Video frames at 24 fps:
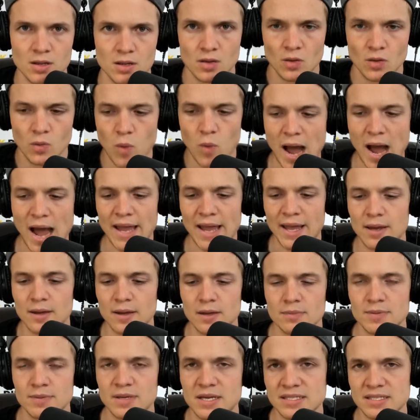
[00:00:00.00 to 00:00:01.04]
Why?
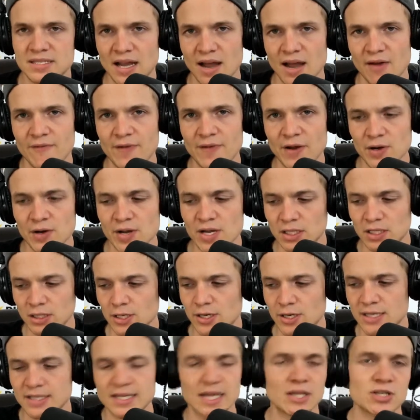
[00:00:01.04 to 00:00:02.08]
Because I got very clear
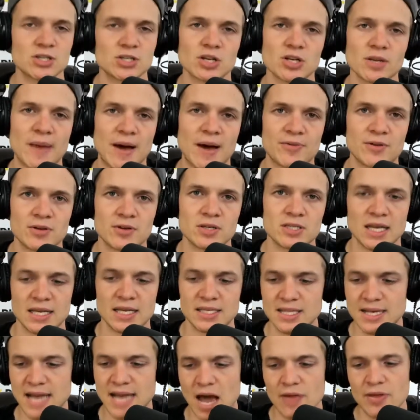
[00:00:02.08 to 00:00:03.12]
and intentional about those
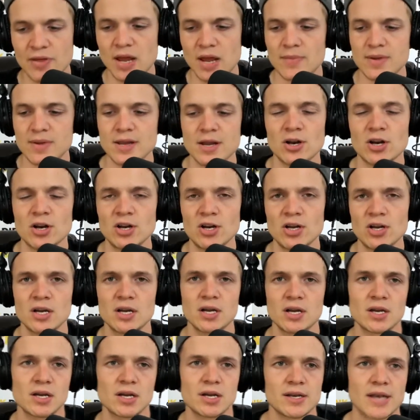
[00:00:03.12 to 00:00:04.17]
things. And now that I'm here,
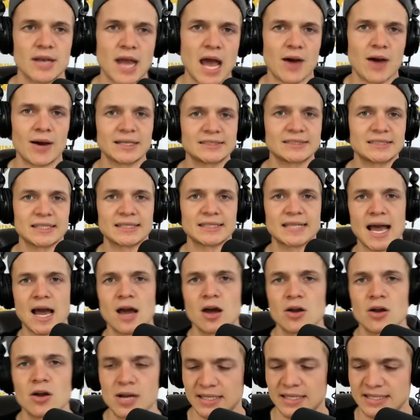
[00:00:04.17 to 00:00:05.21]
now I sat
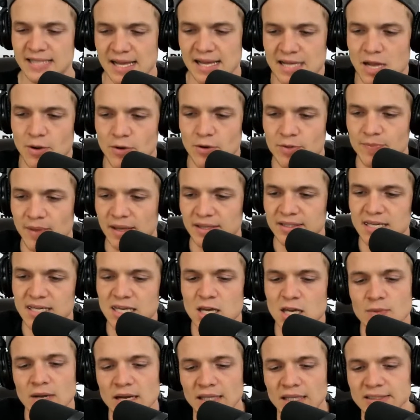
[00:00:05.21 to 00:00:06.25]
down with my
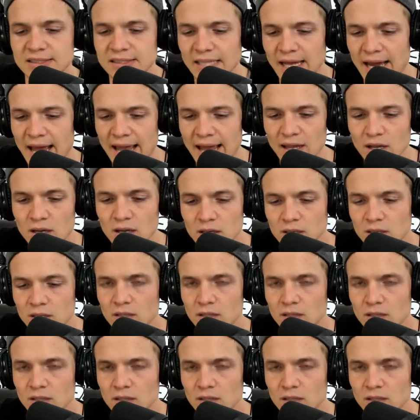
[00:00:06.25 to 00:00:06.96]
team and I said, hey,